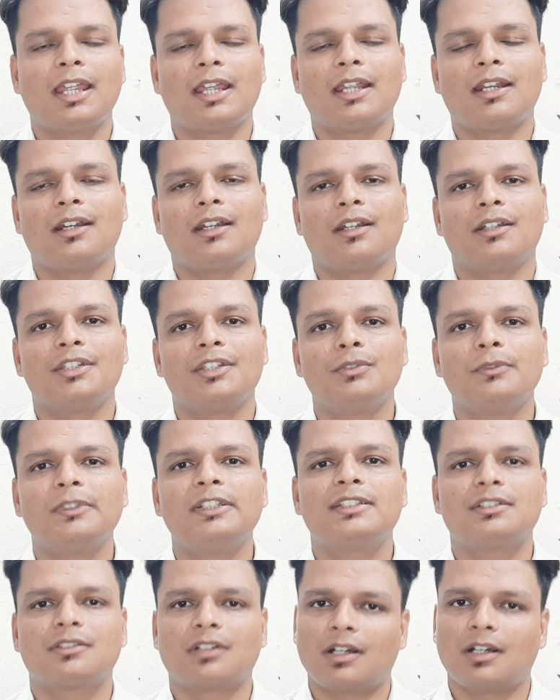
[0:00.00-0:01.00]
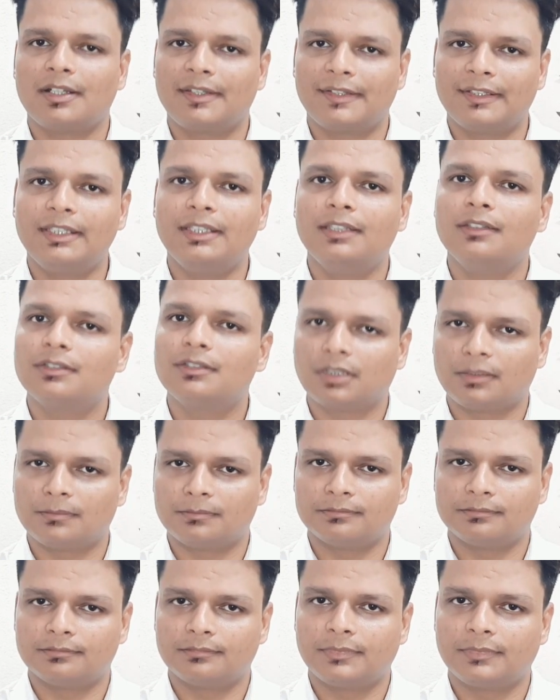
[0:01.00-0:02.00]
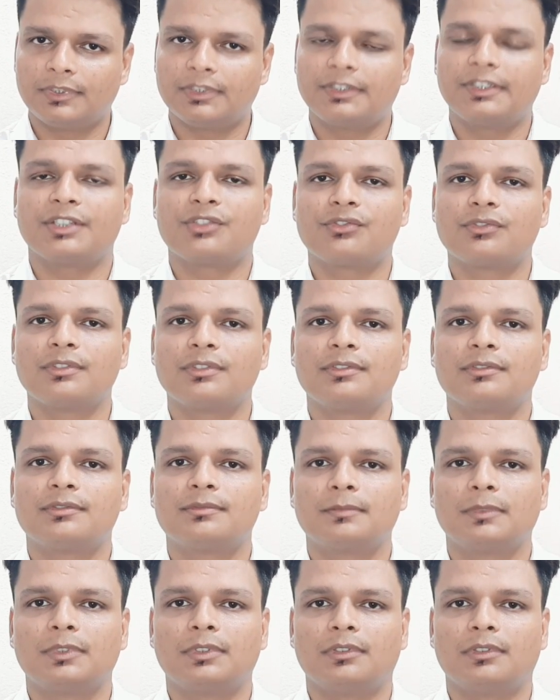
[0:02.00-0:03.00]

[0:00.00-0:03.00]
and you will start seeing some sections,